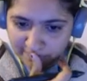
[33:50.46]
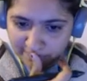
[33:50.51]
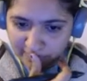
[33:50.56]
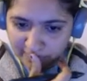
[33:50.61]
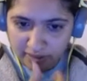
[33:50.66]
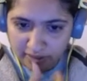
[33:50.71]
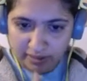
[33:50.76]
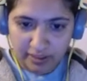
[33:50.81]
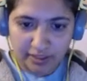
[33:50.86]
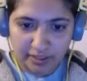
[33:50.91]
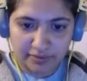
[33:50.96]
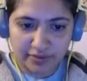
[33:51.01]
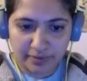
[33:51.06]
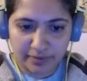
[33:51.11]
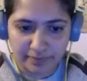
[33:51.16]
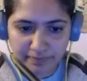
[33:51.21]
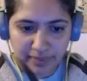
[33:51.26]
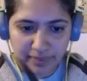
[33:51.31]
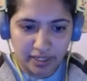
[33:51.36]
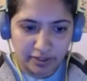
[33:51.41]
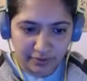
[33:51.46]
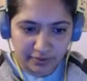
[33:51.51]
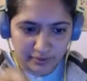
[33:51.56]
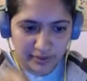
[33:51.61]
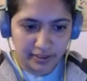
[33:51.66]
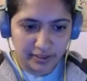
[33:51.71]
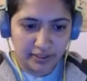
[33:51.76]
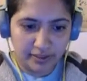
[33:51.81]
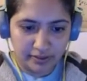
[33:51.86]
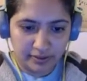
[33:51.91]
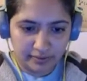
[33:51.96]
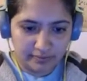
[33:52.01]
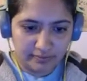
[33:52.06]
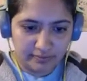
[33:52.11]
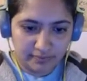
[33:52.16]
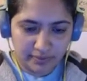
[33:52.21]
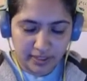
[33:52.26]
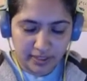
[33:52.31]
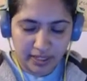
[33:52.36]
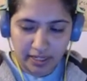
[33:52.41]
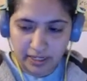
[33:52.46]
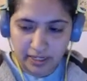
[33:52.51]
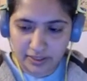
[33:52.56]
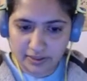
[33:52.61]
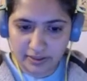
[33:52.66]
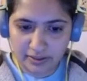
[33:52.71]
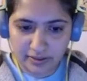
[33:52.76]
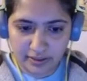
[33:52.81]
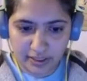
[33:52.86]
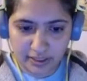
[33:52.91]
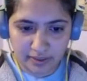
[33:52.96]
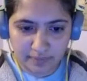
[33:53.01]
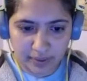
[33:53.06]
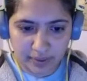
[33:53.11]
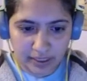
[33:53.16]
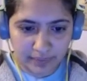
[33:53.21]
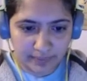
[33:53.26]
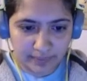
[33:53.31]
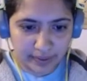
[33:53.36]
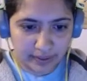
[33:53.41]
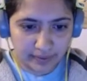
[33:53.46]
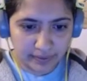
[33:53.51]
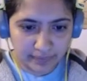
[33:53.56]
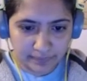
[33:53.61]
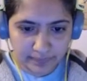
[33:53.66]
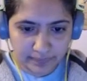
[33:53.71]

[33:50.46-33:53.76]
And I'll have to manually add in that piping.